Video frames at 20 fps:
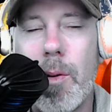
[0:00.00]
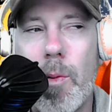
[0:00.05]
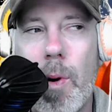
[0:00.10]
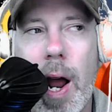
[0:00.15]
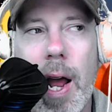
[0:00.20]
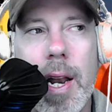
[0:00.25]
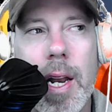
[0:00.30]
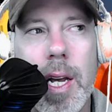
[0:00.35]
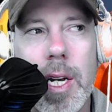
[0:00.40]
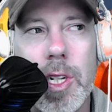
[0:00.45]

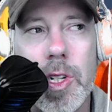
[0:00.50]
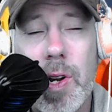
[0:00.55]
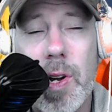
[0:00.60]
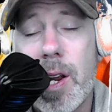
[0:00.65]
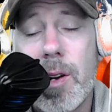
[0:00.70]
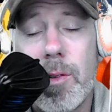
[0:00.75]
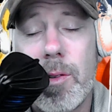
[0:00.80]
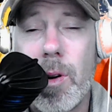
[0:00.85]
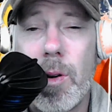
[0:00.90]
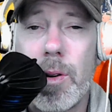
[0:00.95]
right? So
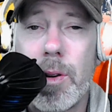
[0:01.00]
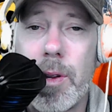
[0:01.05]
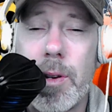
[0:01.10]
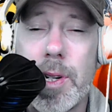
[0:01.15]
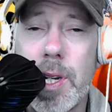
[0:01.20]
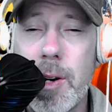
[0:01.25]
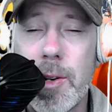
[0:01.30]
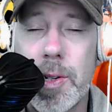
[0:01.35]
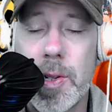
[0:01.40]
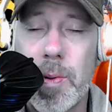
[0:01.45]
I don't go to their
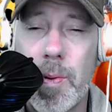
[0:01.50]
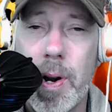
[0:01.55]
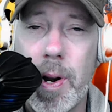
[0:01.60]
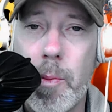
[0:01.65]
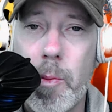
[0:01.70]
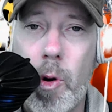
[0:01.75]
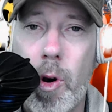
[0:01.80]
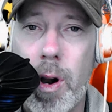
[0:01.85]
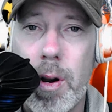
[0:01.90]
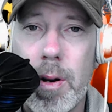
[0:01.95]
territory
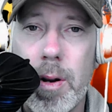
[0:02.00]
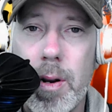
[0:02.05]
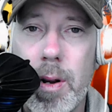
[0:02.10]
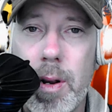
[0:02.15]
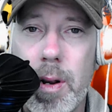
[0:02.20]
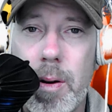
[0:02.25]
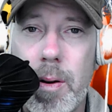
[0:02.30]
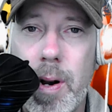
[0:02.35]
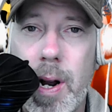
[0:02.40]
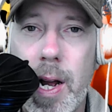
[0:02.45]
anymore.
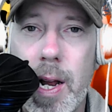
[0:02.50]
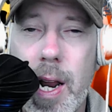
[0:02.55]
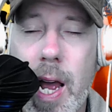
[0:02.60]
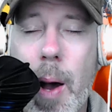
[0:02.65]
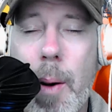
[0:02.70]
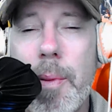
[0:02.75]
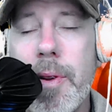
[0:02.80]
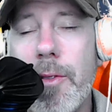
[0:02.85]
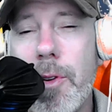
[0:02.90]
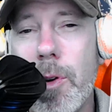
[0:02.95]
Right?
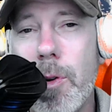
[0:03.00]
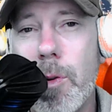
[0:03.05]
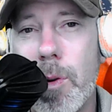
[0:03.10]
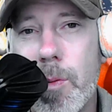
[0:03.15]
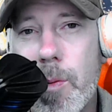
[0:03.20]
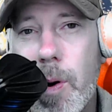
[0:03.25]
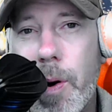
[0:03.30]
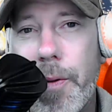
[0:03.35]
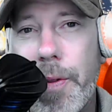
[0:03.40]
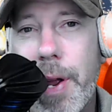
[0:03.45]
How many of you are
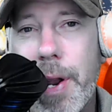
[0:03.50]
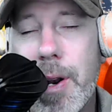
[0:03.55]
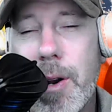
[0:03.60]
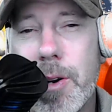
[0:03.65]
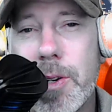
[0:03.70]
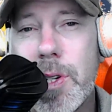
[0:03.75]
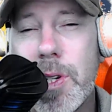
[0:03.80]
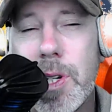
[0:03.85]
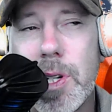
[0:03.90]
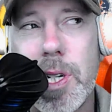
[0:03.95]
aware of that?
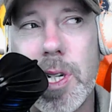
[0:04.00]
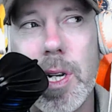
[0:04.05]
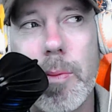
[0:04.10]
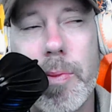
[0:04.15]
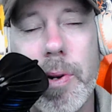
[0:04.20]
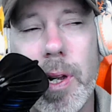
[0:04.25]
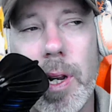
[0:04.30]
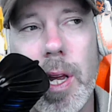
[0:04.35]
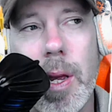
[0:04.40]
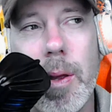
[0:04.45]
Narcissists
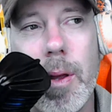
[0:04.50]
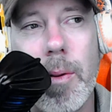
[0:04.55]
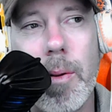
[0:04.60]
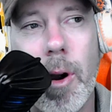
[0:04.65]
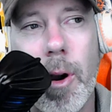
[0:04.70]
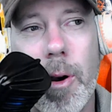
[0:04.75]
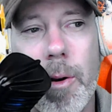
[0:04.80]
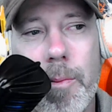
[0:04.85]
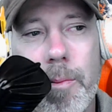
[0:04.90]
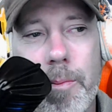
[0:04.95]
typically
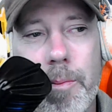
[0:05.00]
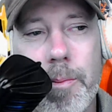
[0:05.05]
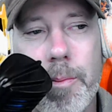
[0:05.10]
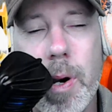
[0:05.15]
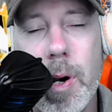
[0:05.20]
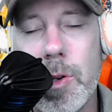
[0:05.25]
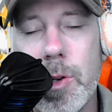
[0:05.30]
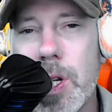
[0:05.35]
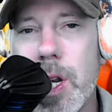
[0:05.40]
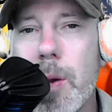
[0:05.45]
are
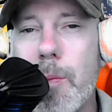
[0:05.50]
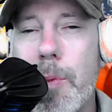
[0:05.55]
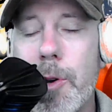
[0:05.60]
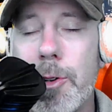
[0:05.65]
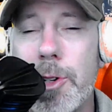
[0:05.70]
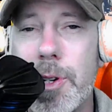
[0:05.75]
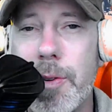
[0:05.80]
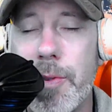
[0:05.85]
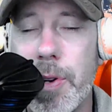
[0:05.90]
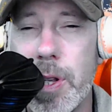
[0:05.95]
mostly
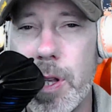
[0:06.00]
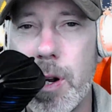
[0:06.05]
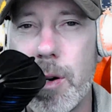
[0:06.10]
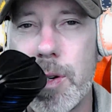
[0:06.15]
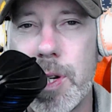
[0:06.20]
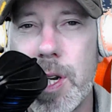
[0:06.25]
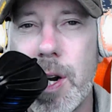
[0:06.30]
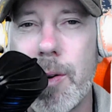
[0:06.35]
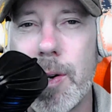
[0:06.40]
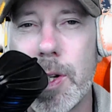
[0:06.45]
abusive in
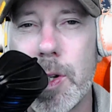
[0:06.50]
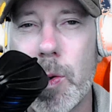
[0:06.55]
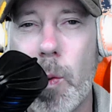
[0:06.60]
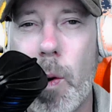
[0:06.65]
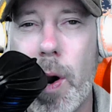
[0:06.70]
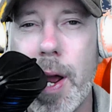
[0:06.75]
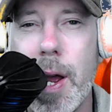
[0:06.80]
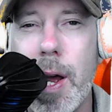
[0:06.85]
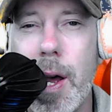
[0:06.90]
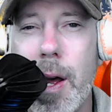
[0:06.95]
their
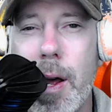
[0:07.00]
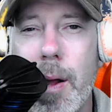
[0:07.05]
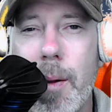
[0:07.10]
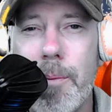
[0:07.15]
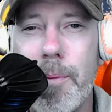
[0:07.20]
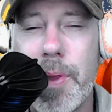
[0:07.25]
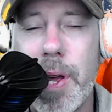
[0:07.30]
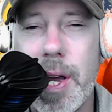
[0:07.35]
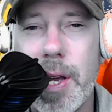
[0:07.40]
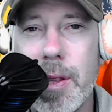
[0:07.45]
territory.
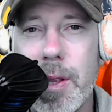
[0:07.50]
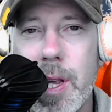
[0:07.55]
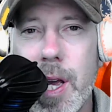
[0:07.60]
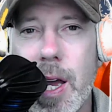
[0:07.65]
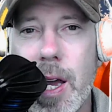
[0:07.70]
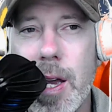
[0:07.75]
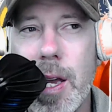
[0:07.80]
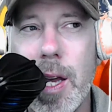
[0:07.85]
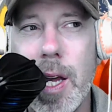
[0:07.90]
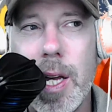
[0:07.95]

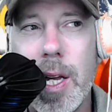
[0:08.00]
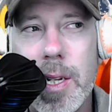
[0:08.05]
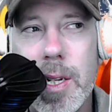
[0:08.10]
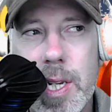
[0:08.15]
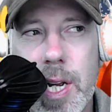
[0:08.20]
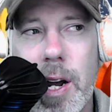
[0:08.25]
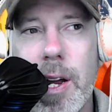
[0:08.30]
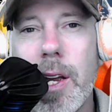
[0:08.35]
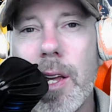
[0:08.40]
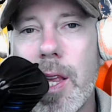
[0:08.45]
They
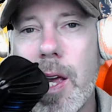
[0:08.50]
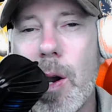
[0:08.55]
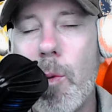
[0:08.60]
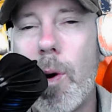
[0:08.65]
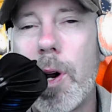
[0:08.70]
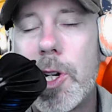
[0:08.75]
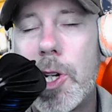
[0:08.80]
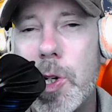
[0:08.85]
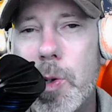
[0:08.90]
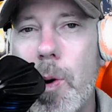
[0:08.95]
tell you they
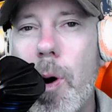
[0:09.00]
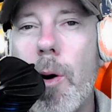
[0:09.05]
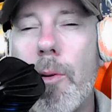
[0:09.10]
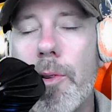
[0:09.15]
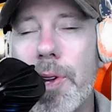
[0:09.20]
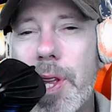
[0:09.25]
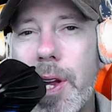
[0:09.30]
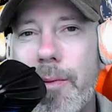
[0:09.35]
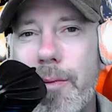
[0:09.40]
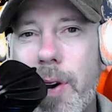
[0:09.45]
want you
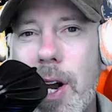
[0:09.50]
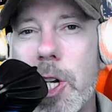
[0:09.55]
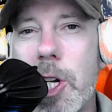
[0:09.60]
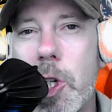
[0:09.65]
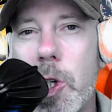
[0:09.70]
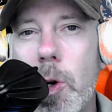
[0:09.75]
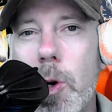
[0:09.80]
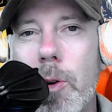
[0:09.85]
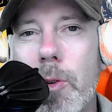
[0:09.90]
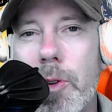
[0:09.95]
over, they
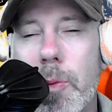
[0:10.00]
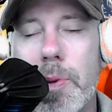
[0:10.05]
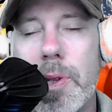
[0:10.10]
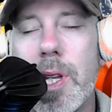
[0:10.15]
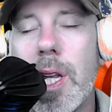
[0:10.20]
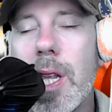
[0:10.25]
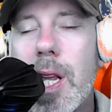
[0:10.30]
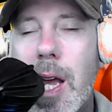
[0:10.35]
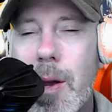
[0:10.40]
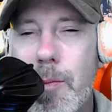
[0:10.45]
invite you over, but
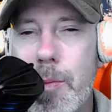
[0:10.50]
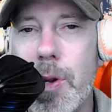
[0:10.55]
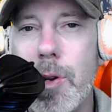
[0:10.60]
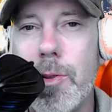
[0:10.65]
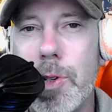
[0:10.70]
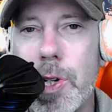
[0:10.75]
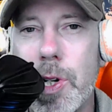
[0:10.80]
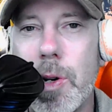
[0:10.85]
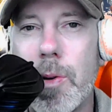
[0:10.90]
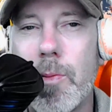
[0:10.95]
then they
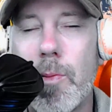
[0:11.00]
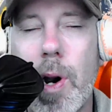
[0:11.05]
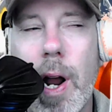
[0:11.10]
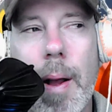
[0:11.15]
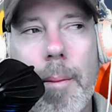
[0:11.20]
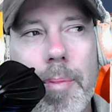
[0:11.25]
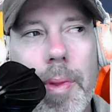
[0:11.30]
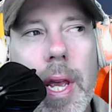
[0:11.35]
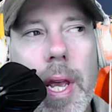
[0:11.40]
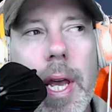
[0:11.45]
abuse you,
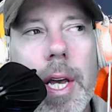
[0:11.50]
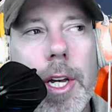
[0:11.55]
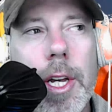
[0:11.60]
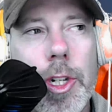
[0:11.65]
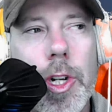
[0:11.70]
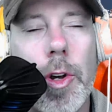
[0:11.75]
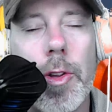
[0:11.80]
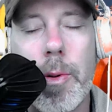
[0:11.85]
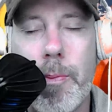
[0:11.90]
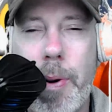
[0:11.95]
right?
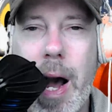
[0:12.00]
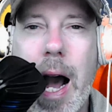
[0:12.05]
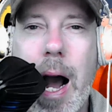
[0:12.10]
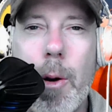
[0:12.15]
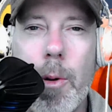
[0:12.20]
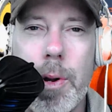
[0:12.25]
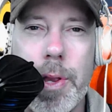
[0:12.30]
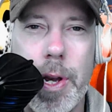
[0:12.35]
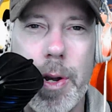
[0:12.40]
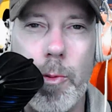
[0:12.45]
So the
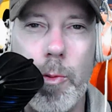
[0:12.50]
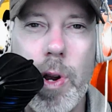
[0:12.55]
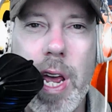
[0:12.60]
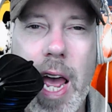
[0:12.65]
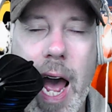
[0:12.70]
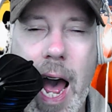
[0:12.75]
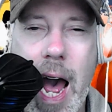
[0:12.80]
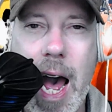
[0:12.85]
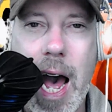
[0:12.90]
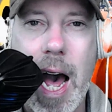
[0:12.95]
power that
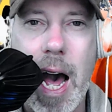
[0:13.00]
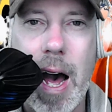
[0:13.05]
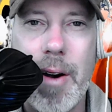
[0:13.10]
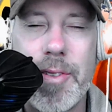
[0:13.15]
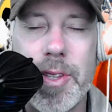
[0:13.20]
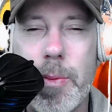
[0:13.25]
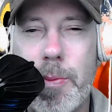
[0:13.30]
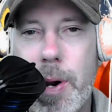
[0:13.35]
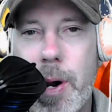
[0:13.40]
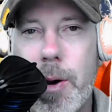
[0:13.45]
we
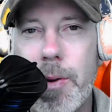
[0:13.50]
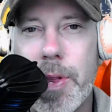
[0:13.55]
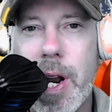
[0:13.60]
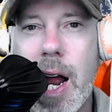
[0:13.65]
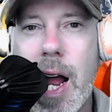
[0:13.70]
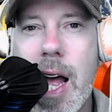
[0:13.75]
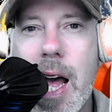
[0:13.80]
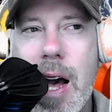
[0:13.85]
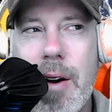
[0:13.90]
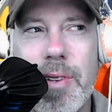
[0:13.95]
have and the power that
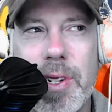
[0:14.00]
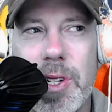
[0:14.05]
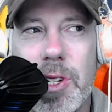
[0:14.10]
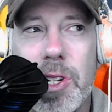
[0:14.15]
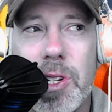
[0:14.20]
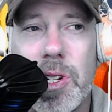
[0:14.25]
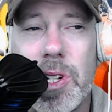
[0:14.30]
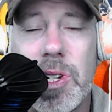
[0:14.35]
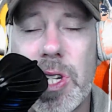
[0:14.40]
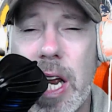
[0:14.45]
I have is
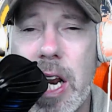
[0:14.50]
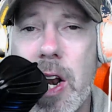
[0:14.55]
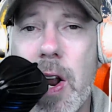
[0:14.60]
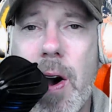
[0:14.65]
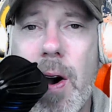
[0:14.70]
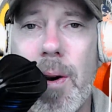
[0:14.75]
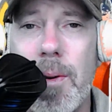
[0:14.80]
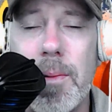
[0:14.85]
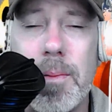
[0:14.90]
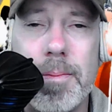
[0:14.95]
just to say
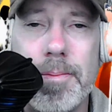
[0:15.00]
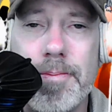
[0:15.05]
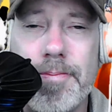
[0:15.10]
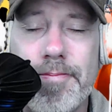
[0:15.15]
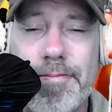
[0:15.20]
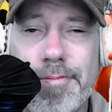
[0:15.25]
no.